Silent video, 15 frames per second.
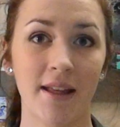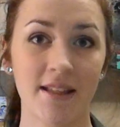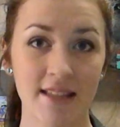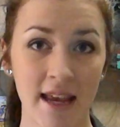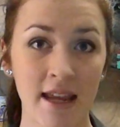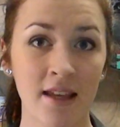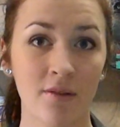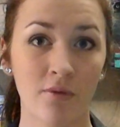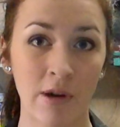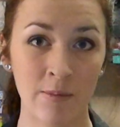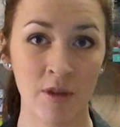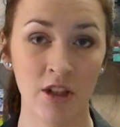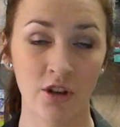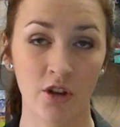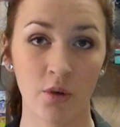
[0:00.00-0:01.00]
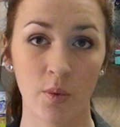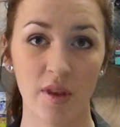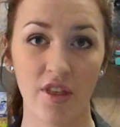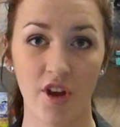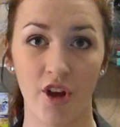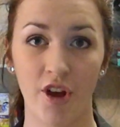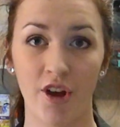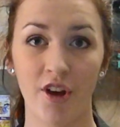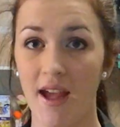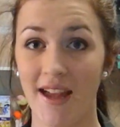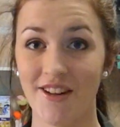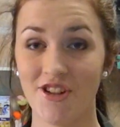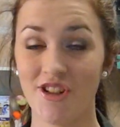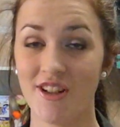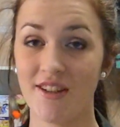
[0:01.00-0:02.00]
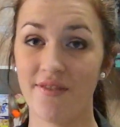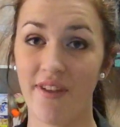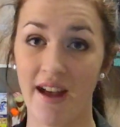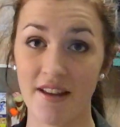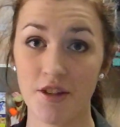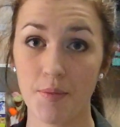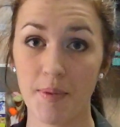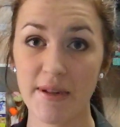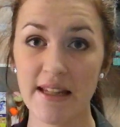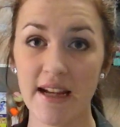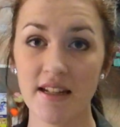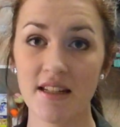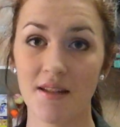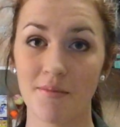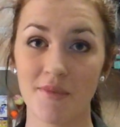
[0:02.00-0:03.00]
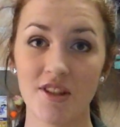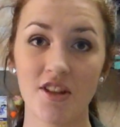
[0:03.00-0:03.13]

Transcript: and take Remy along with her as she's vowed to protect him.